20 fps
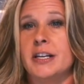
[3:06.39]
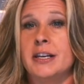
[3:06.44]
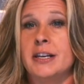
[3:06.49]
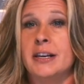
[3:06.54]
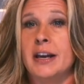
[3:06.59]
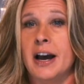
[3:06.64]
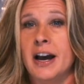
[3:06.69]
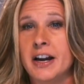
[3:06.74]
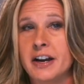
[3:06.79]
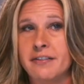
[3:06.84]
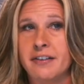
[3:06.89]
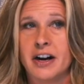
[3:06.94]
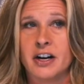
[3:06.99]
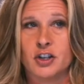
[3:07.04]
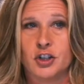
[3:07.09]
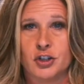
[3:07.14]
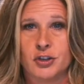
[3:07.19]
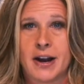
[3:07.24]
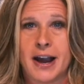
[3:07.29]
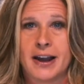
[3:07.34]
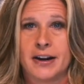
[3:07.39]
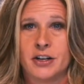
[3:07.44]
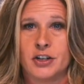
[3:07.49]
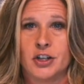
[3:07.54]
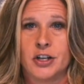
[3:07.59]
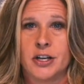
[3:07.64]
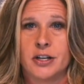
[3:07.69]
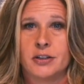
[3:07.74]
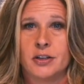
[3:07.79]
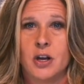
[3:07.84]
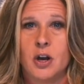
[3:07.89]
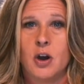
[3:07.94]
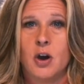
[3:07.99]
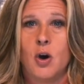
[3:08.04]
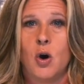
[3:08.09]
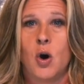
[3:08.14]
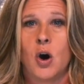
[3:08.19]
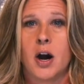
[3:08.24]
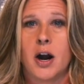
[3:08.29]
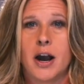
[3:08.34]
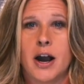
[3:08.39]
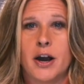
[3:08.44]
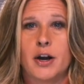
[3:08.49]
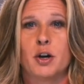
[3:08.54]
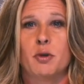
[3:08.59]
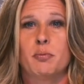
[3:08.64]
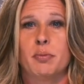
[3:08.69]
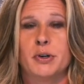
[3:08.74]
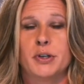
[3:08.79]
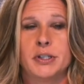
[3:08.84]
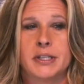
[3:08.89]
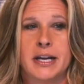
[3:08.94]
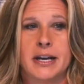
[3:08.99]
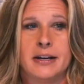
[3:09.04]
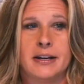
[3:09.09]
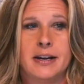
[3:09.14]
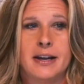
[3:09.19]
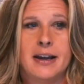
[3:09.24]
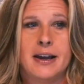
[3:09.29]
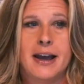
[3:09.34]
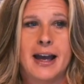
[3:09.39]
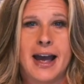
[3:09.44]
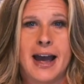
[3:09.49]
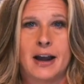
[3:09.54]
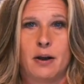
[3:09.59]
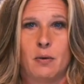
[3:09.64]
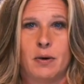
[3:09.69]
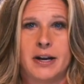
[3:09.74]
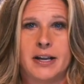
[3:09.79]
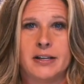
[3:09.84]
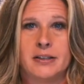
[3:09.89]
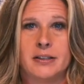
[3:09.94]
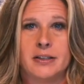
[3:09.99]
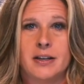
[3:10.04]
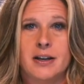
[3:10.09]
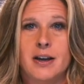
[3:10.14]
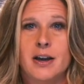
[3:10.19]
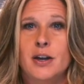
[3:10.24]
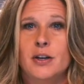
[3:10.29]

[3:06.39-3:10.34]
none of our strategies are 100% equities.